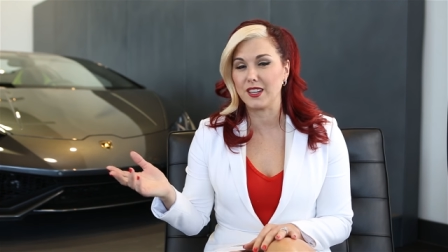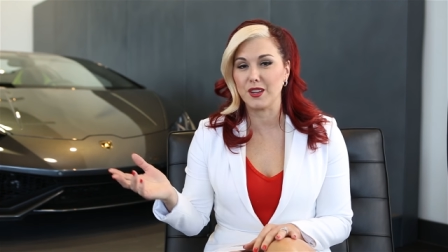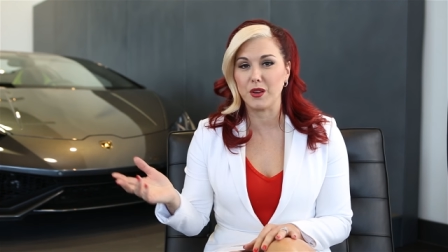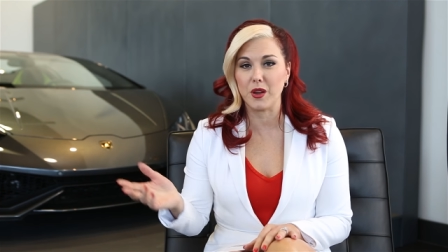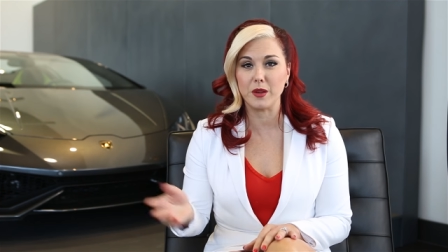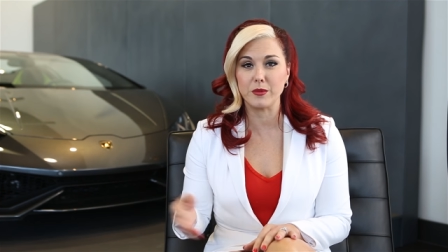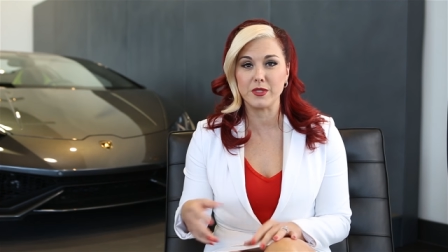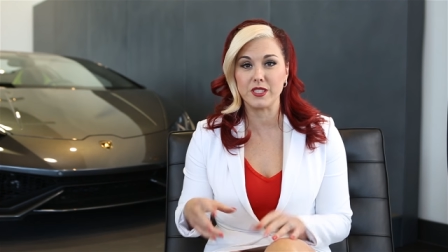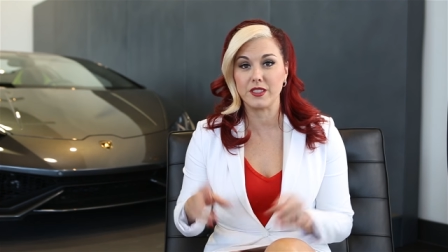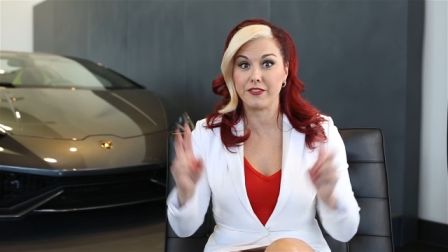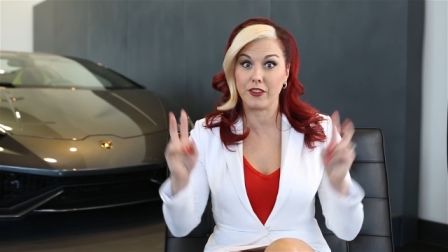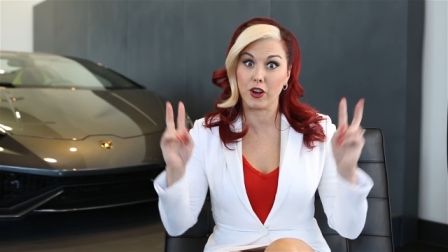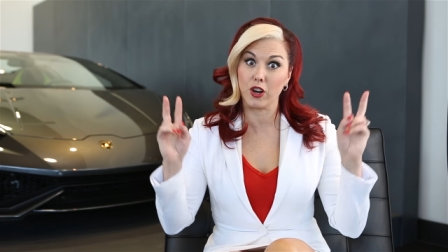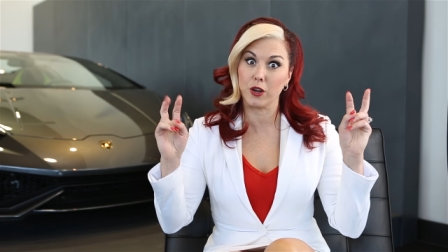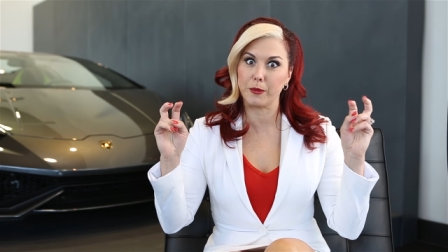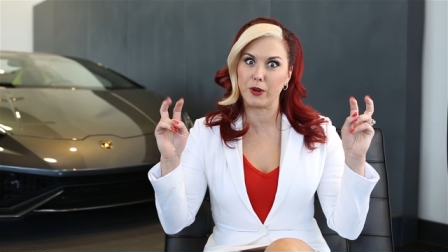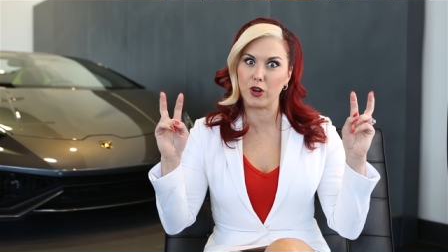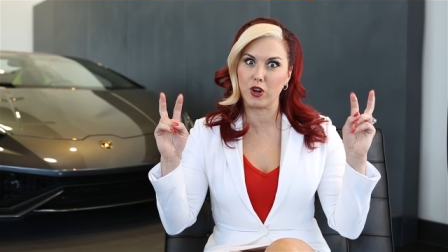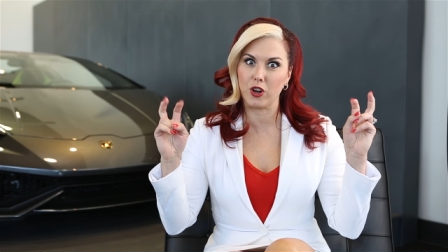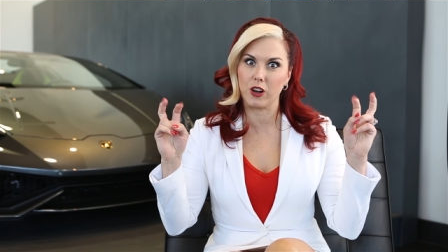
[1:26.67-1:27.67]
You know, I was the
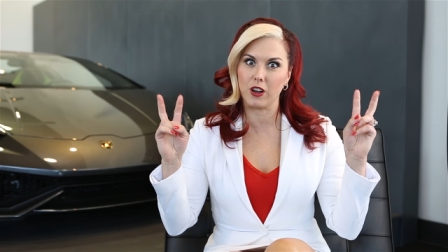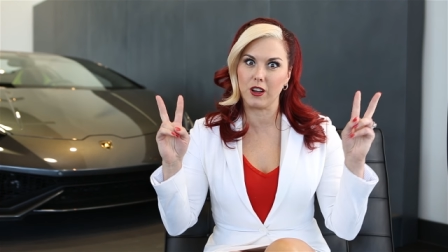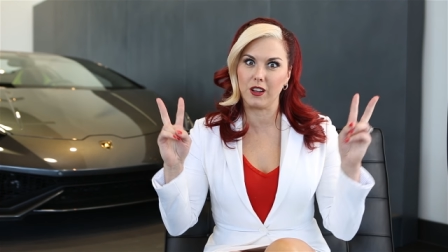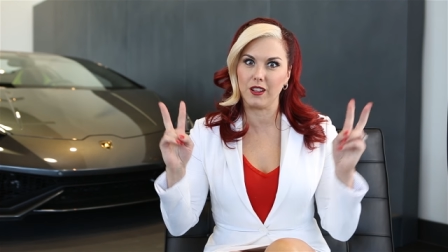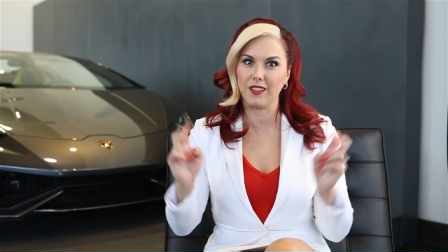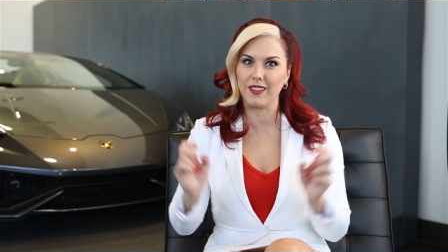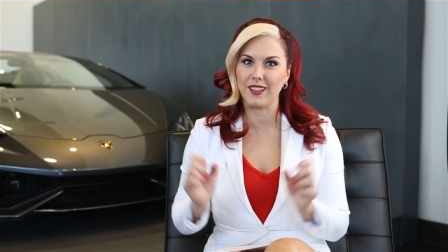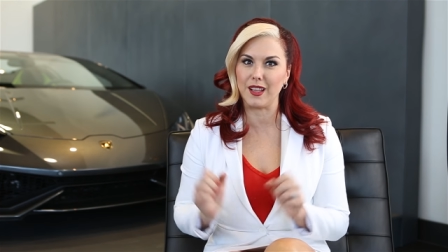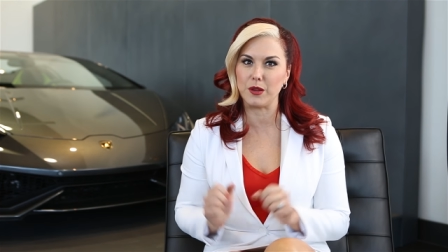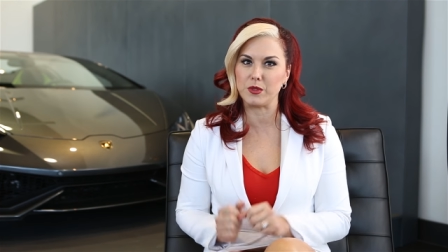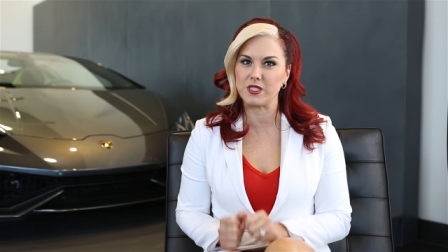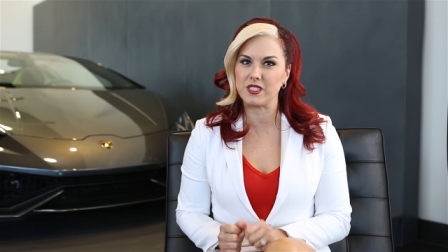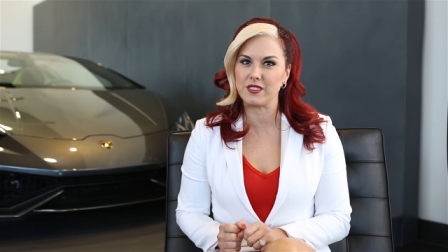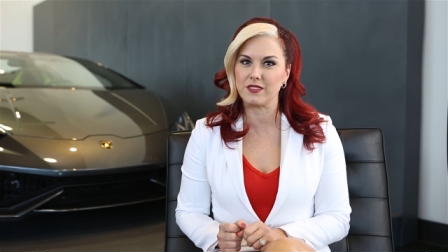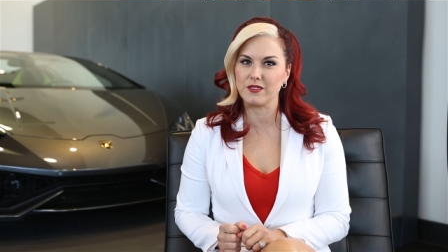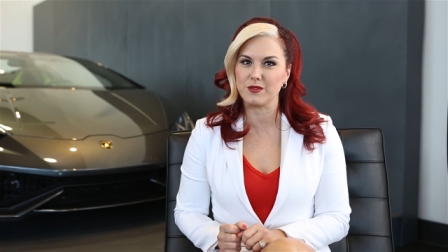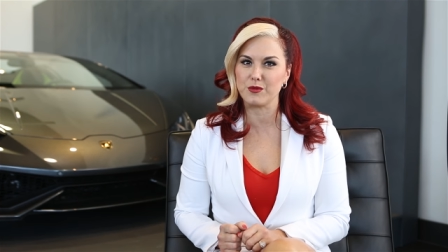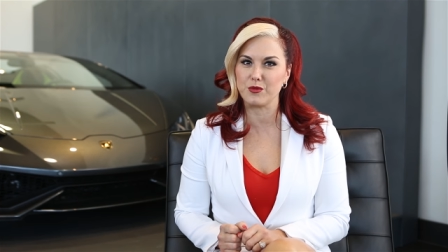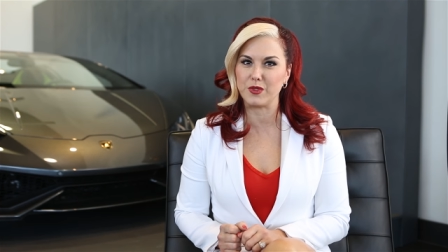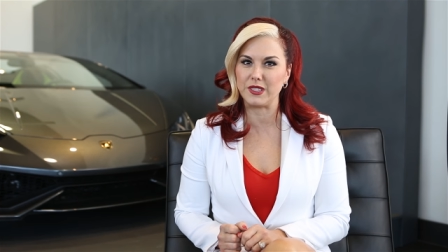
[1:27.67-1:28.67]
farm girl. I wasn't